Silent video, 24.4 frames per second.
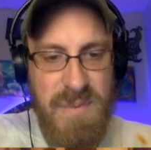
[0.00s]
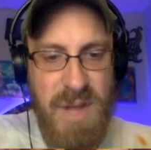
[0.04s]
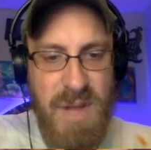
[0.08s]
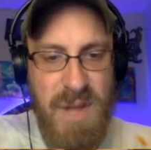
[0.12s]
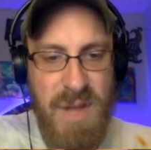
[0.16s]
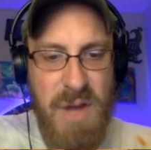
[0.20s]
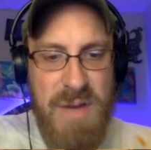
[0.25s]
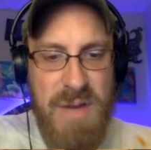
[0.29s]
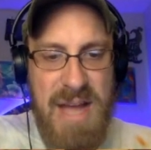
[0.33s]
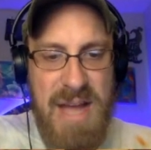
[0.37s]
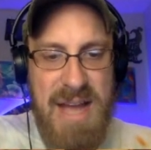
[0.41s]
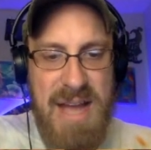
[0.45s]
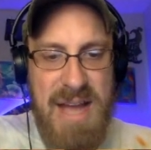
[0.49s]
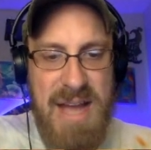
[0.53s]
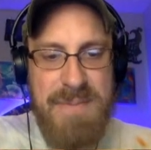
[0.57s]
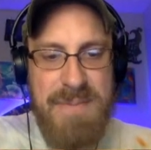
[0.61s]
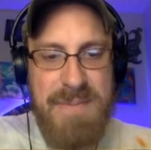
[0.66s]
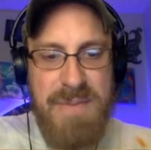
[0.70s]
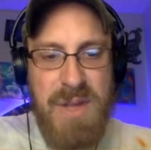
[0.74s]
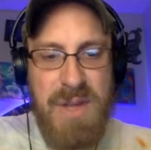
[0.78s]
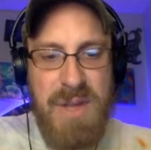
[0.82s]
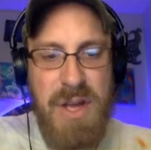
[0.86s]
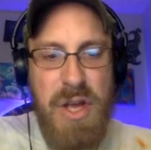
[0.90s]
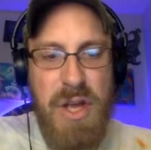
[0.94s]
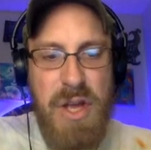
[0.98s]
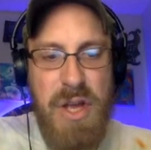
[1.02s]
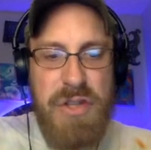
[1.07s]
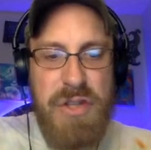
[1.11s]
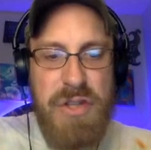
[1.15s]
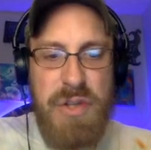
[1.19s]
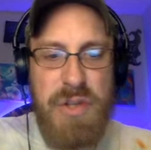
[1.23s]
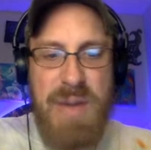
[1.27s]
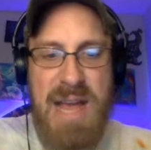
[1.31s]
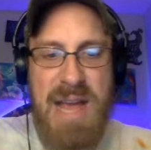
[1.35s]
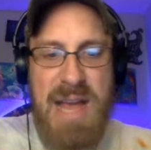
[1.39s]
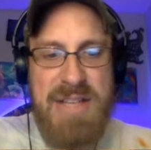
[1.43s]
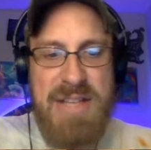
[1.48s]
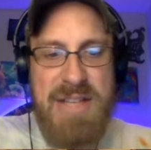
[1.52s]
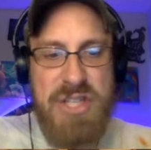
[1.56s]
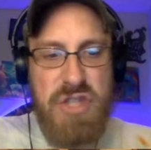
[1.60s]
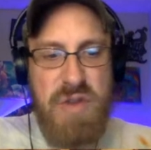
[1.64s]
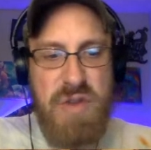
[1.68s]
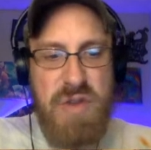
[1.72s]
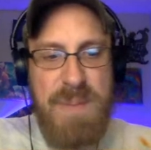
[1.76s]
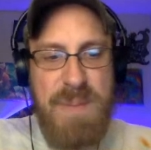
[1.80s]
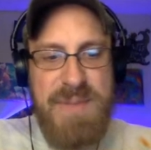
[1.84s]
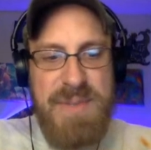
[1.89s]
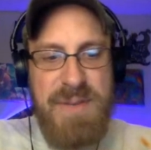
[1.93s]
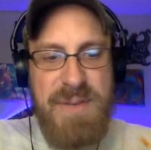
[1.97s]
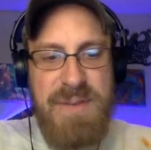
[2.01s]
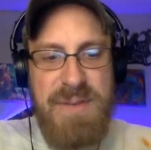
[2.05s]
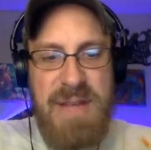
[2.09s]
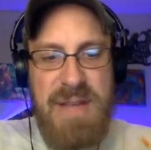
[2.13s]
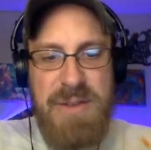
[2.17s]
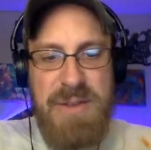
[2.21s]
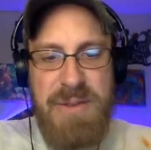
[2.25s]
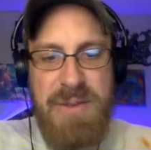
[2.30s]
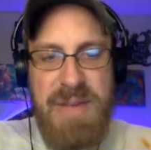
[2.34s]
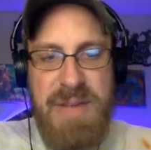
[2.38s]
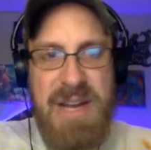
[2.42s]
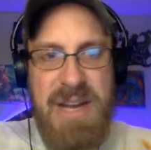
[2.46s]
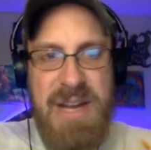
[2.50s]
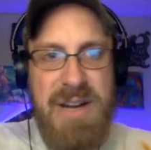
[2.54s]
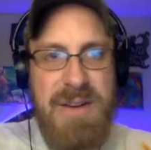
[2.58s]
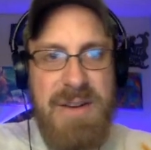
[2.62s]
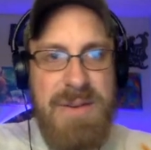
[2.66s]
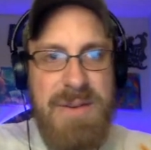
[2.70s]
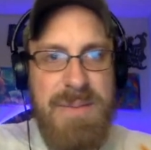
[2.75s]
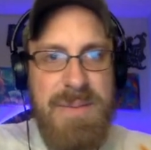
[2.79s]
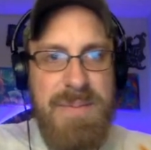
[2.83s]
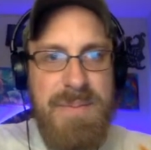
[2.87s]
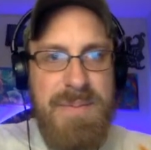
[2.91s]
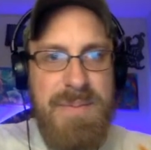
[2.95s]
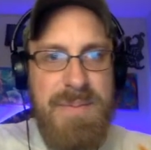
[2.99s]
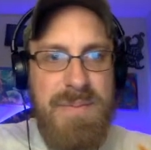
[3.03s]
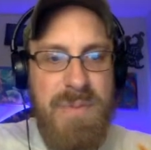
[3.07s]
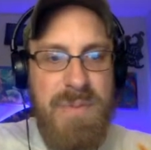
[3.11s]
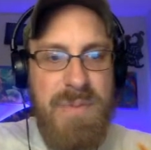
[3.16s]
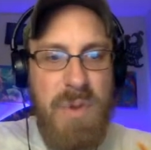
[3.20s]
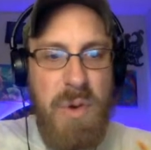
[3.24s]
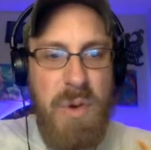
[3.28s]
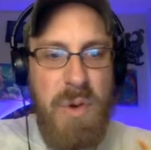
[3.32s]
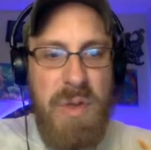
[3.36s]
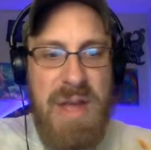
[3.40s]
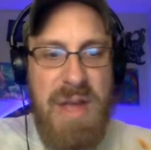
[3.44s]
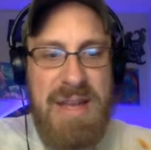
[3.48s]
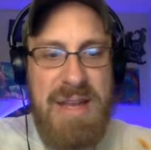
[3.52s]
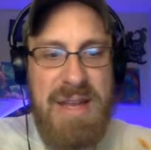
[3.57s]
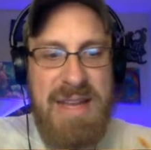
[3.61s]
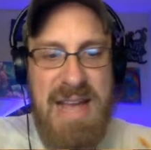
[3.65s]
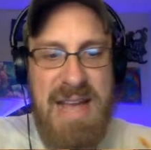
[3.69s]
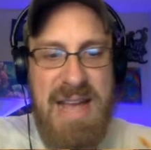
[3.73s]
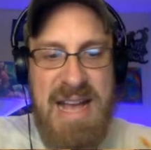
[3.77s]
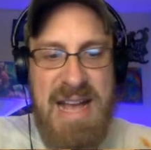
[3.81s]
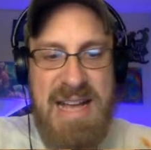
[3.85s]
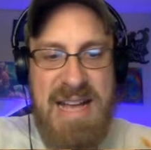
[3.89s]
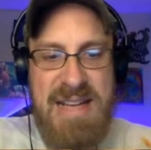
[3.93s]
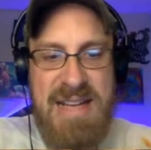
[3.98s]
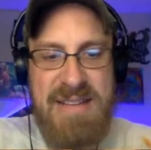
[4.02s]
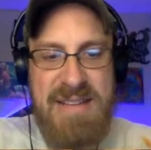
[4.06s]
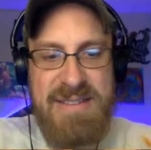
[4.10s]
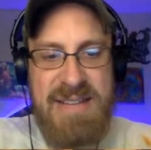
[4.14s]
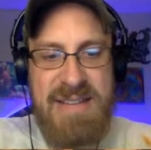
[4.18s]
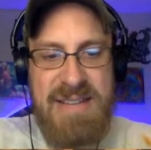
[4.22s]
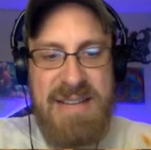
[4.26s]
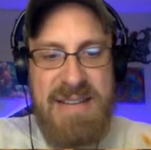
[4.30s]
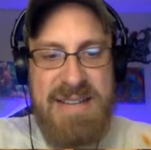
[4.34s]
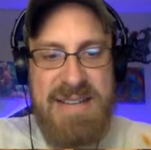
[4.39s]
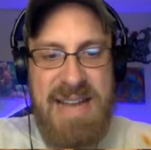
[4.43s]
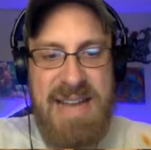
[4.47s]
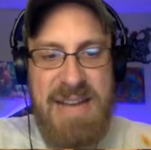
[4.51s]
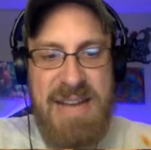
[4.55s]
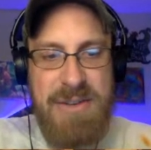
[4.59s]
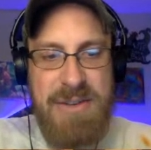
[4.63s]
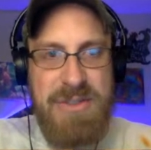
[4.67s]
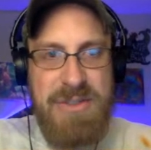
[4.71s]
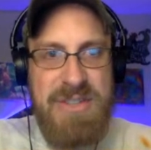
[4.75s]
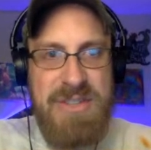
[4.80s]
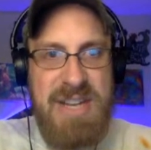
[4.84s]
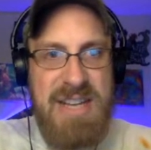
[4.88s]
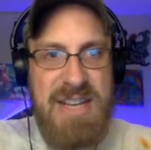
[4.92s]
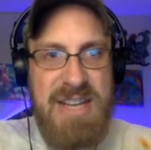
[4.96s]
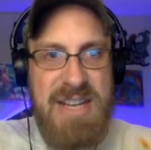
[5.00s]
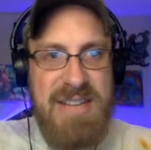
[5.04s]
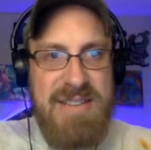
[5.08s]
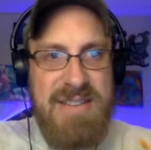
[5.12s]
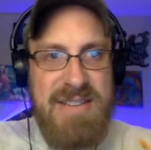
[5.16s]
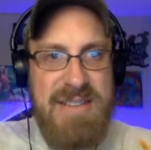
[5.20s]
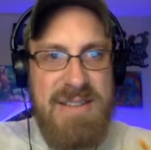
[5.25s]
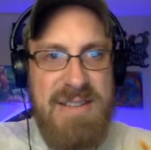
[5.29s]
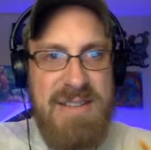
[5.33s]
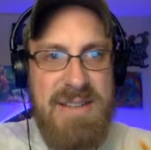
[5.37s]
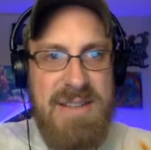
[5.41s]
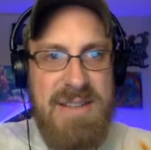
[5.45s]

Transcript: Okay. So he has strips of leather there. Or that he has tanner stains.